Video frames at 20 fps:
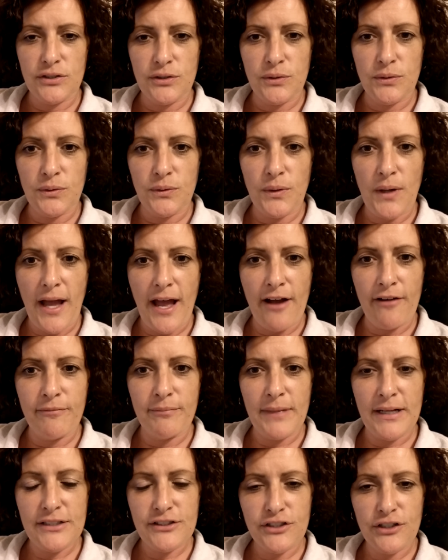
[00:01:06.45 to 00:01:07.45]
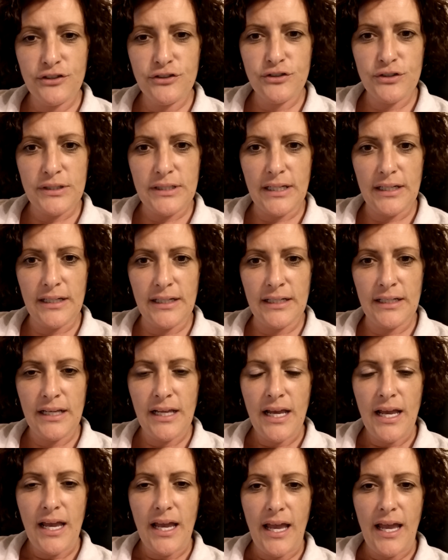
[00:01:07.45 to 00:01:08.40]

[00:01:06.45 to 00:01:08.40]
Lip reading: to have my surgery done,